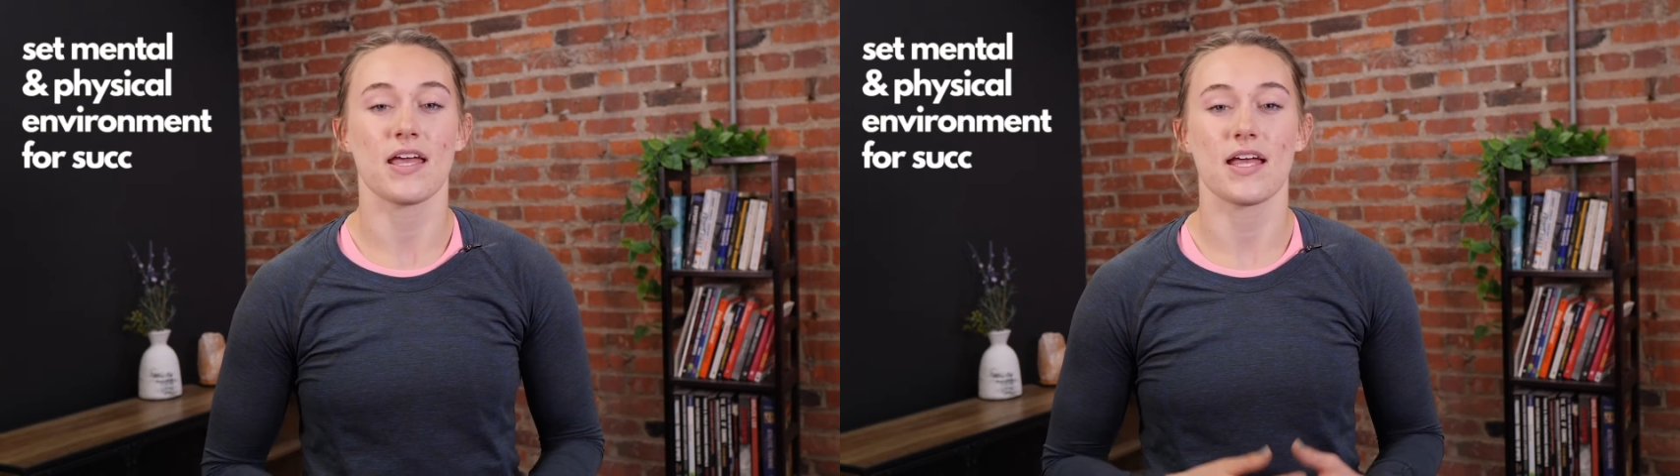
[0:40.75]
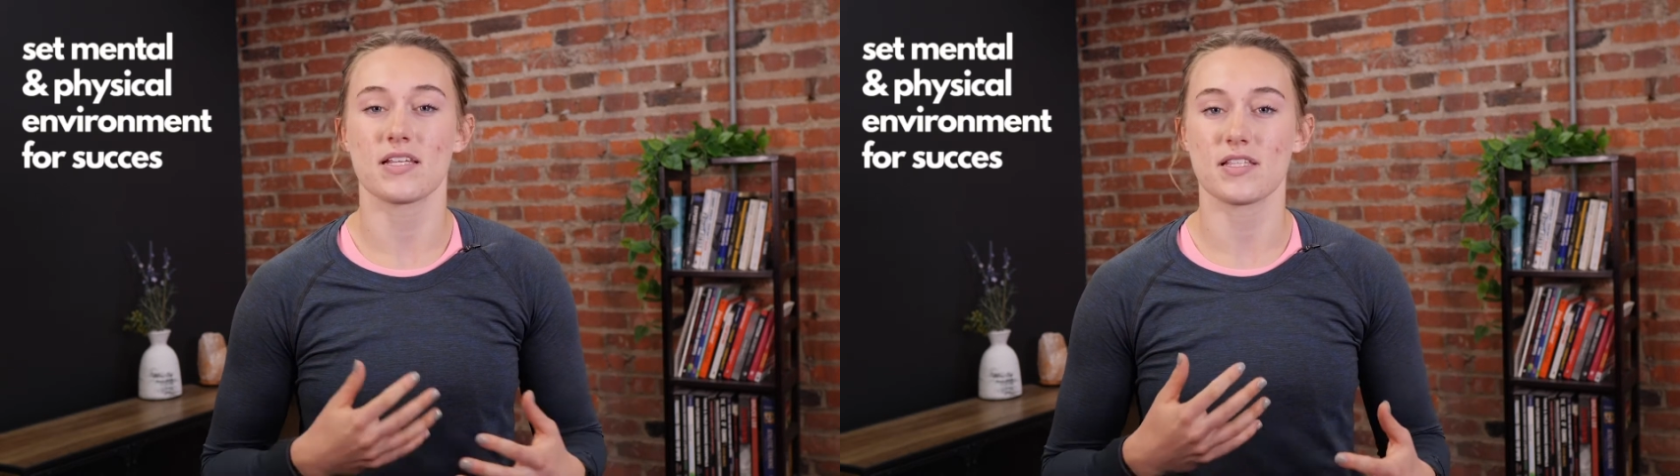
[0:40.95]

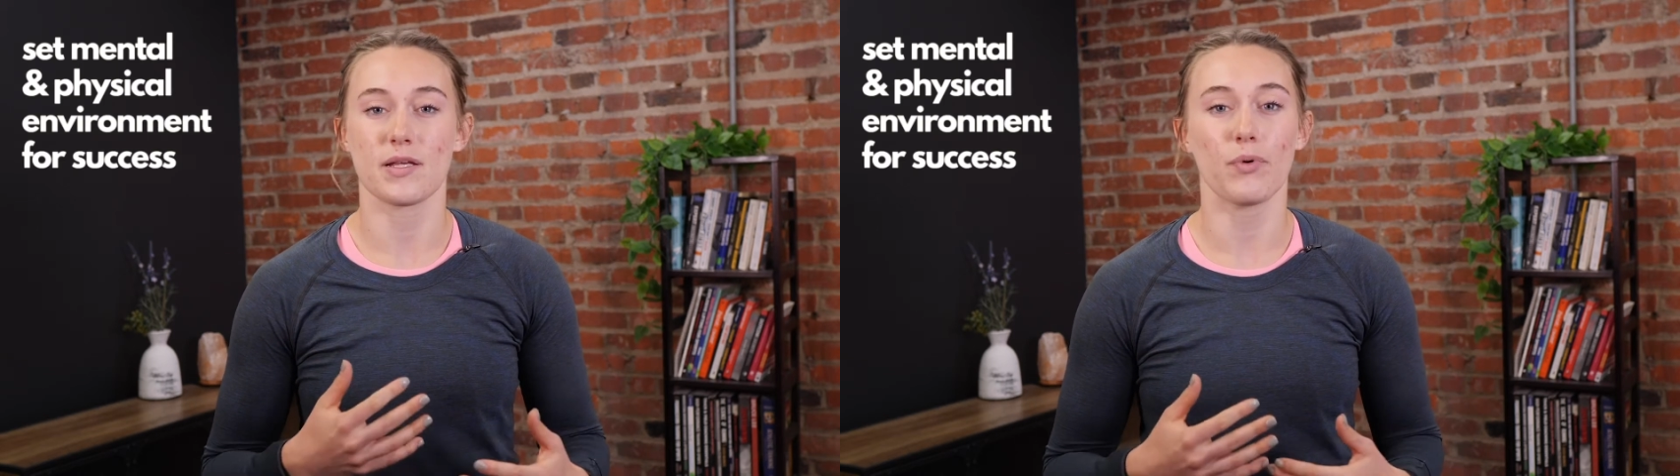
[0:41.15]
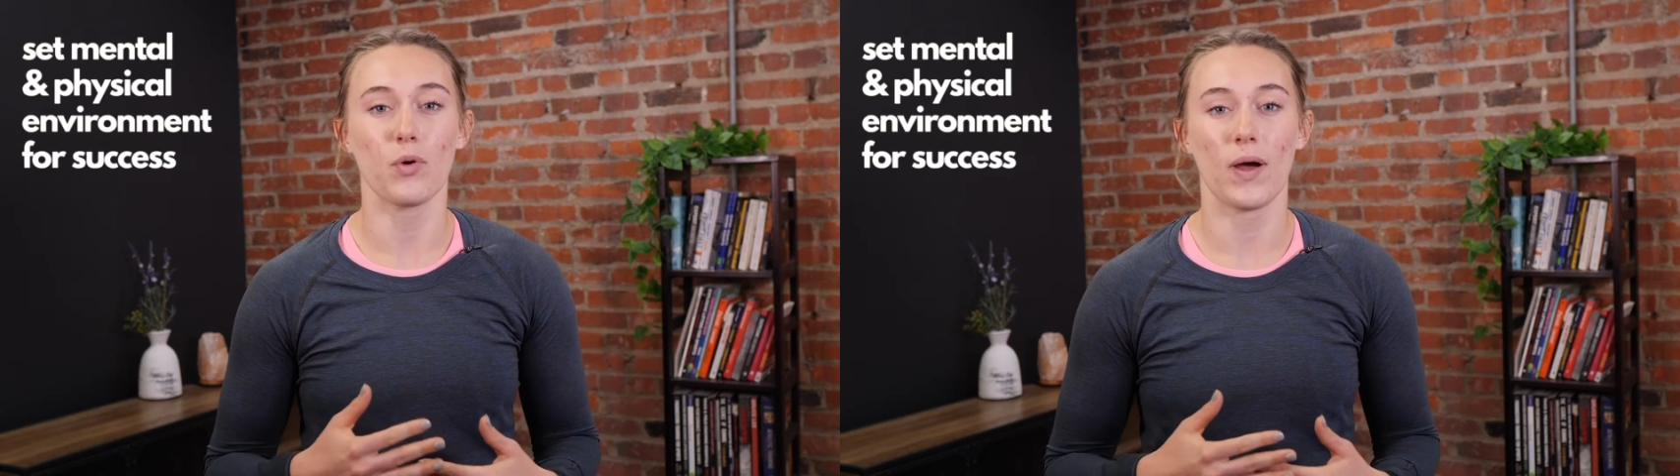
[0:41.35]
It's a
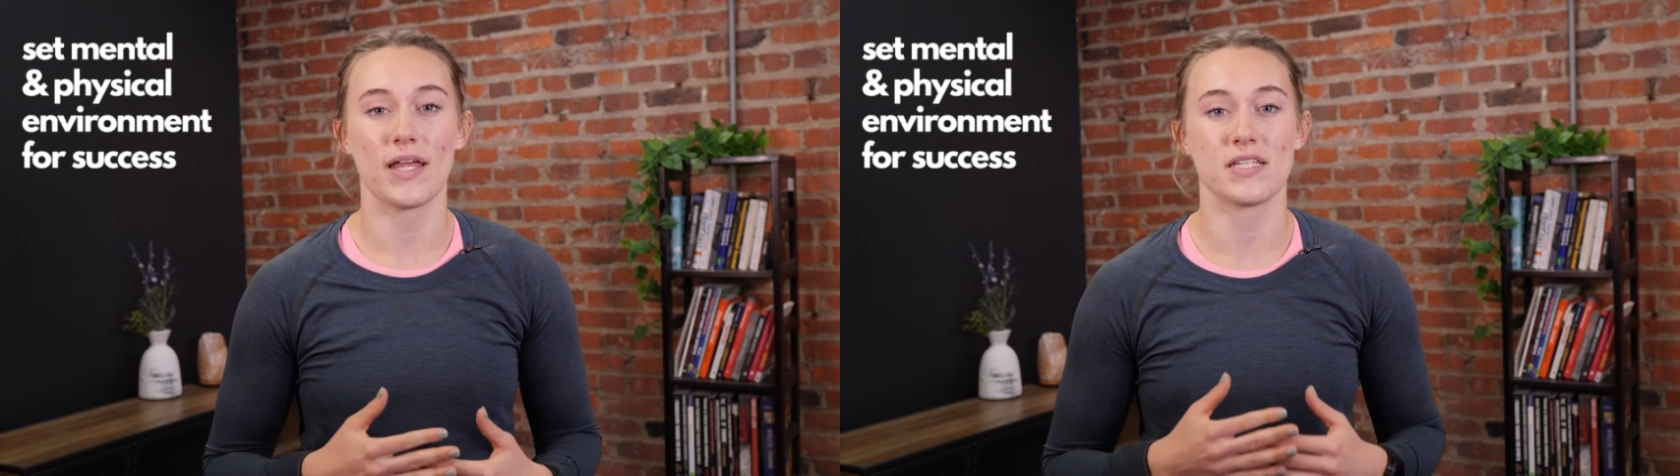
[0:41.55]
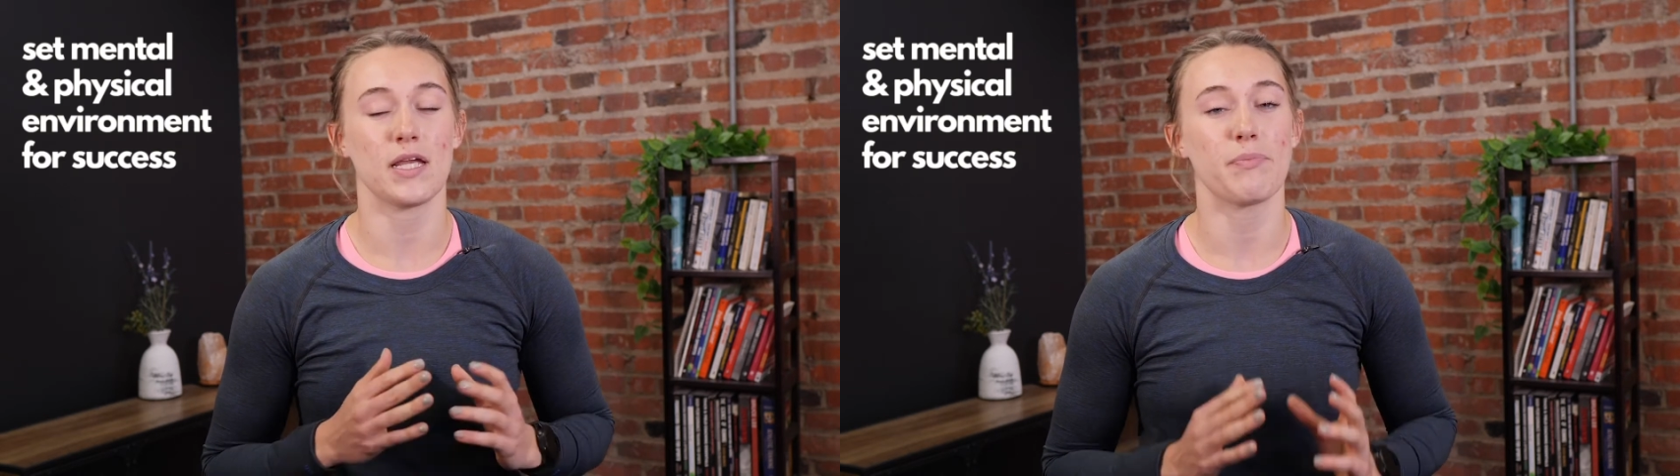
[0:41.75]
simple way
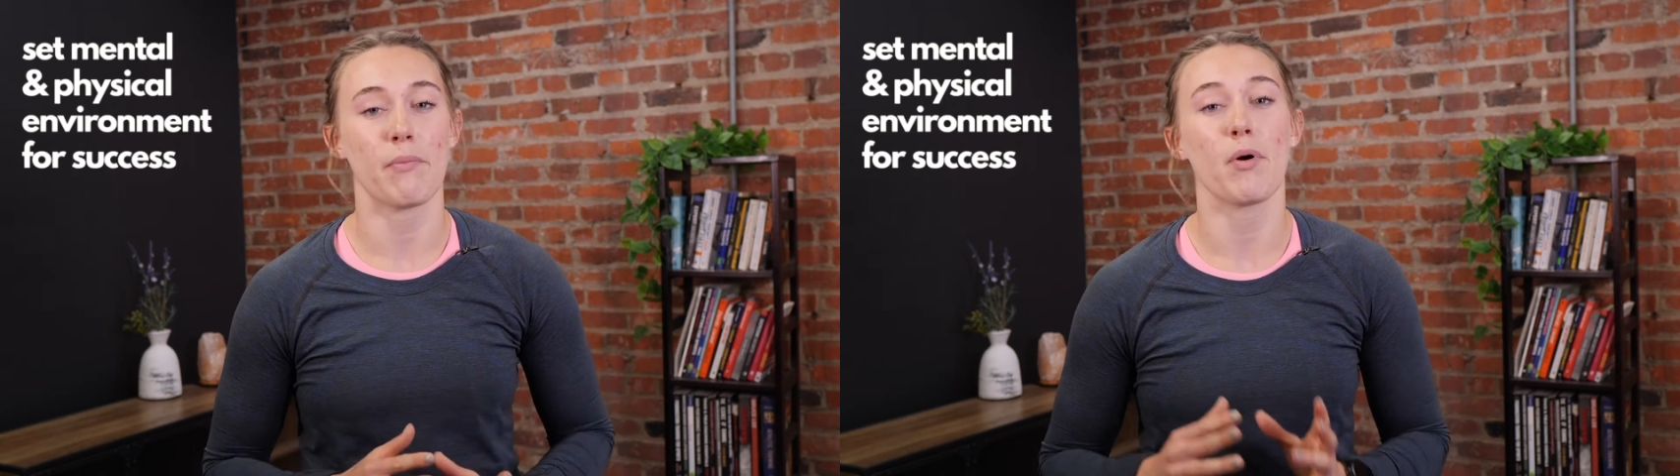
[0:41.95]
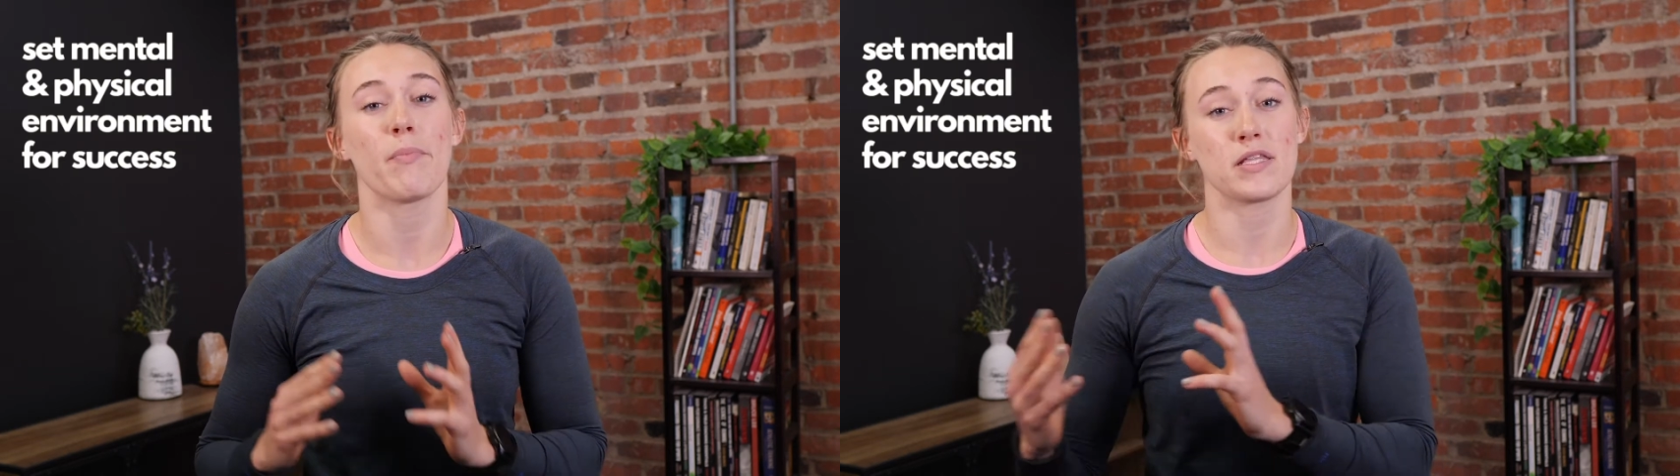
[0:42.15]
to keep
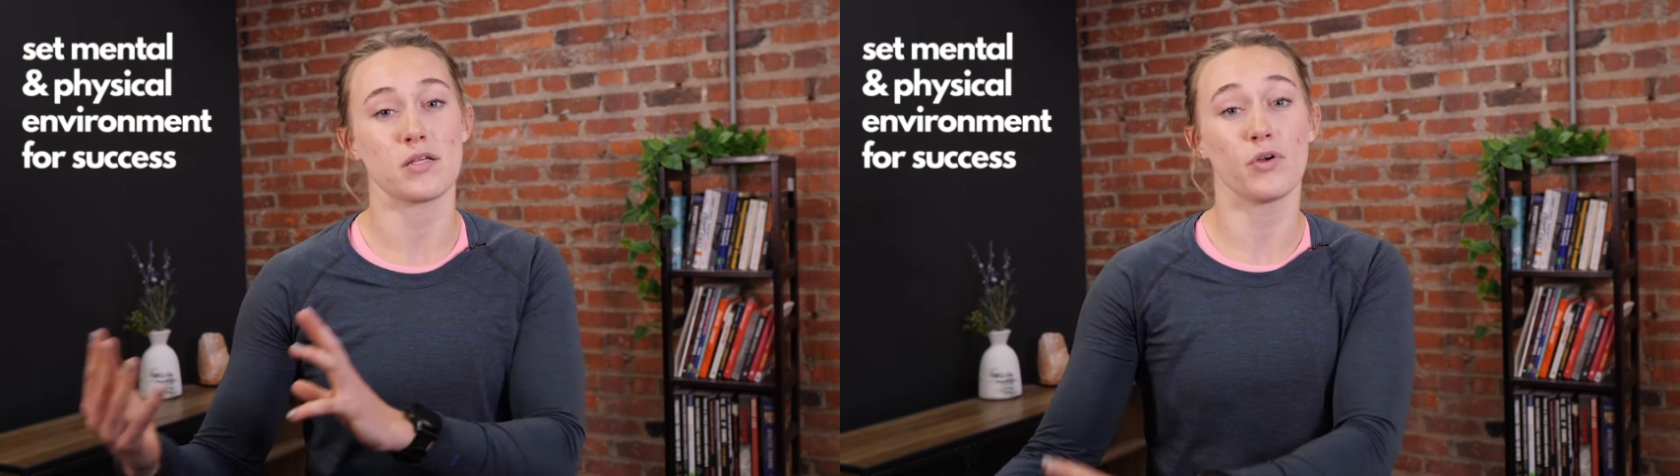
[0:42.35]
that momentum